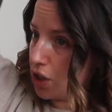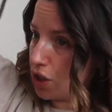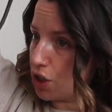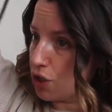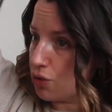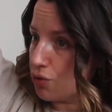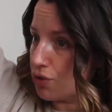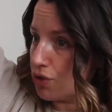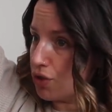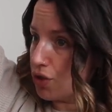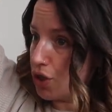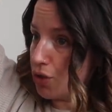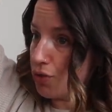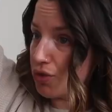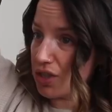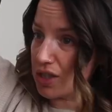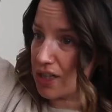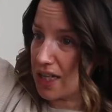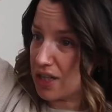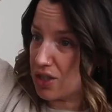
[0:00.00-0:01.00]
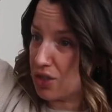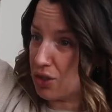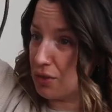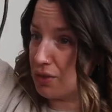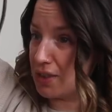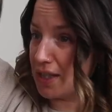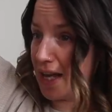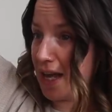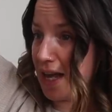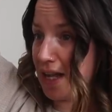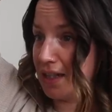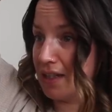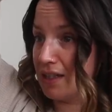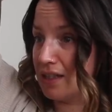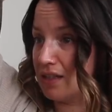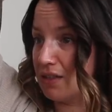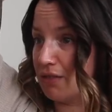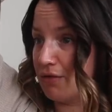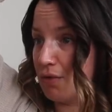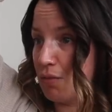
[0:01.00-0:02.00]
you you just get two
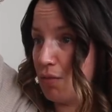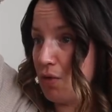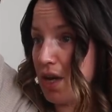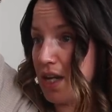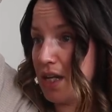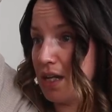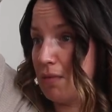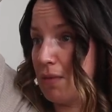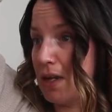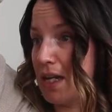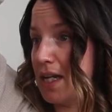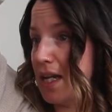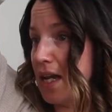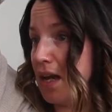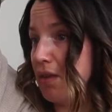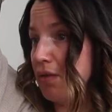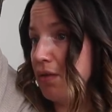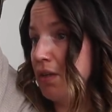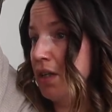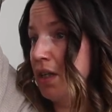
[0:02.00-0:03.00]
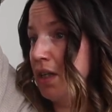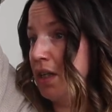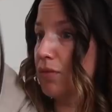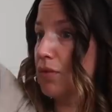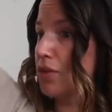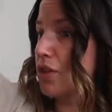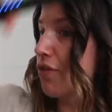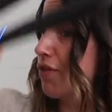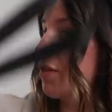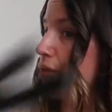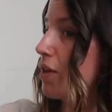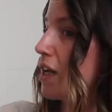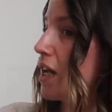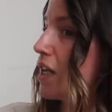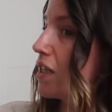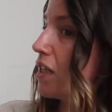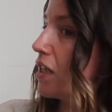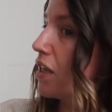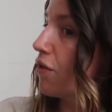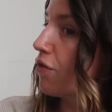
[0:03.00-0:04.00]
scans from what I can make out. So if anyone
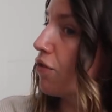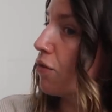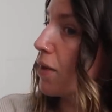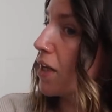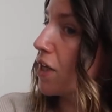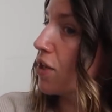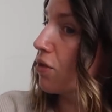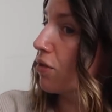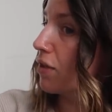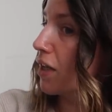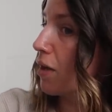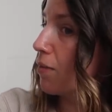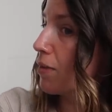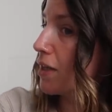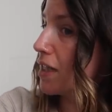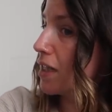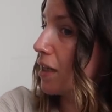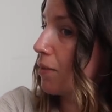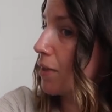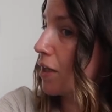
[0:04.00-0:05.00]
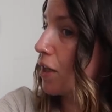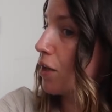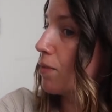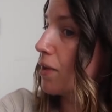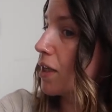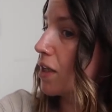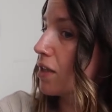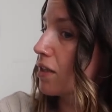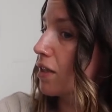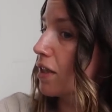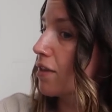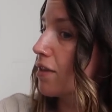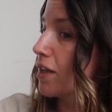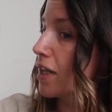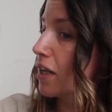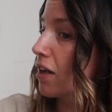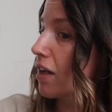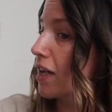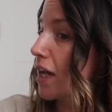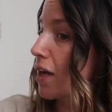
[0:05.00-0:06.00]
has any information on that, please let me know, because I
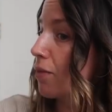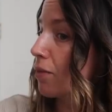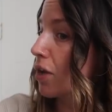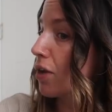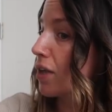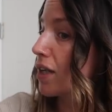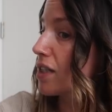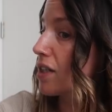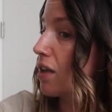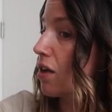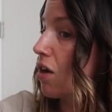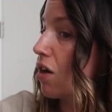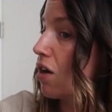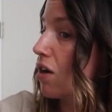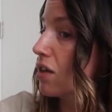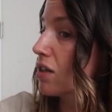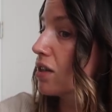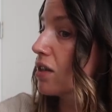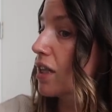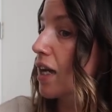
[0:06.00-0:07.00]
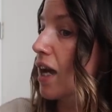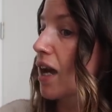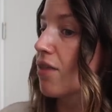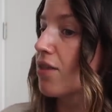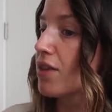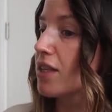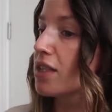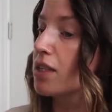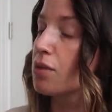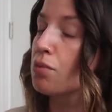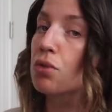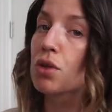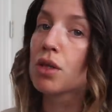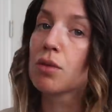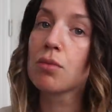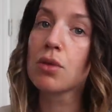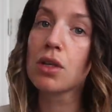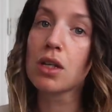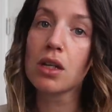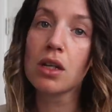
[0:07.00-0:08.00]
think I am going to ask at this
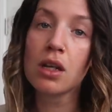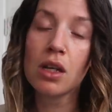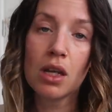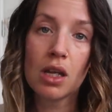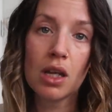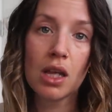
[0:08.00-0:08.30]
appointment,